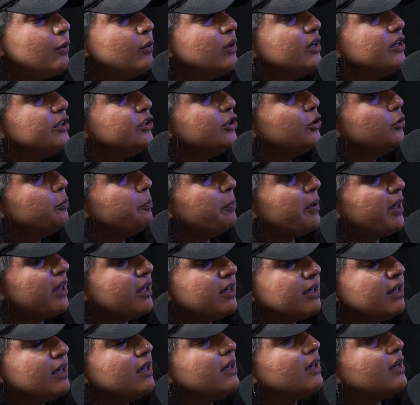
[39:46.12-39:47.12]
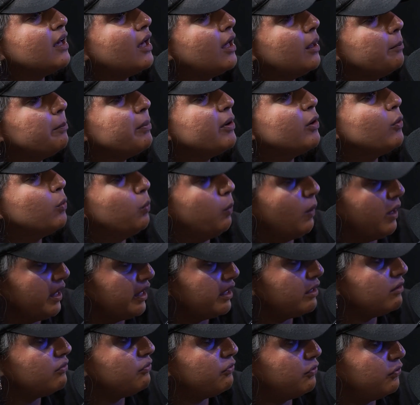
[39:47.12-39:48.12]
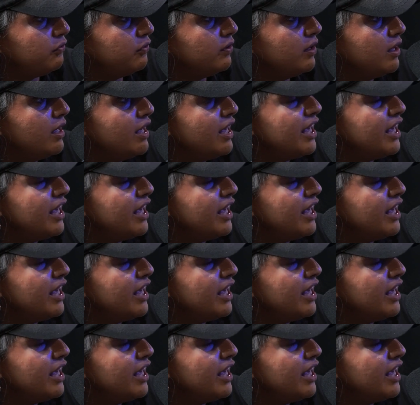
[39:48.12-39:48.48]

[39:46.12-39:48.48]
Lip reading: are you picking up a wife